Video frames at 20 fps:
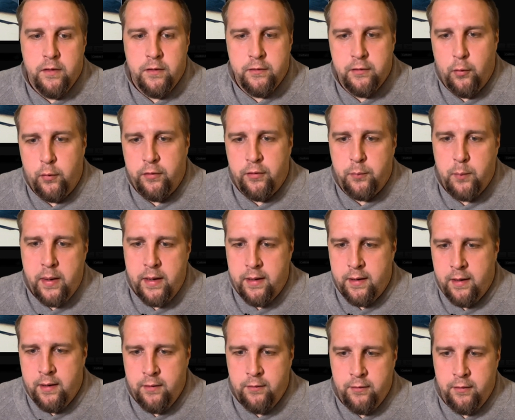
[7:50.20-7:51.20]
So it just made
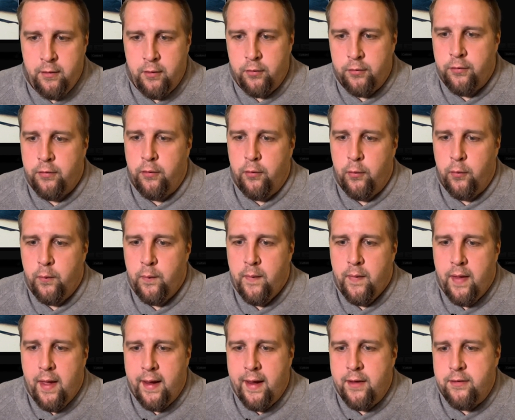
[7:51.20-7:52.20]
it easier to,
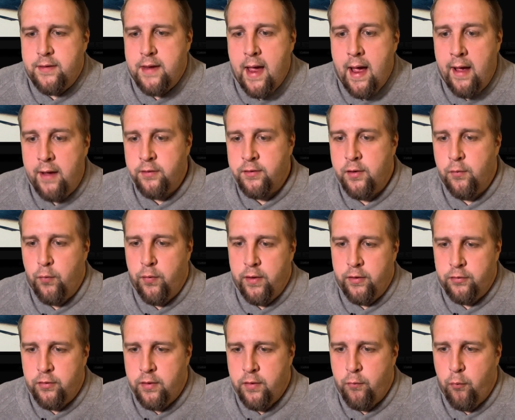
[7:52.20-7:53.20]
I guess, ask different
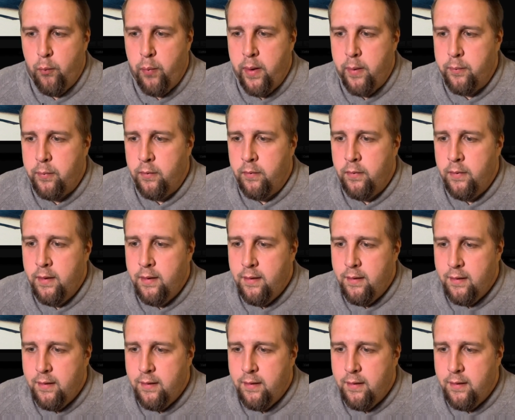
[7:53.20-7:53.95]
things to different people.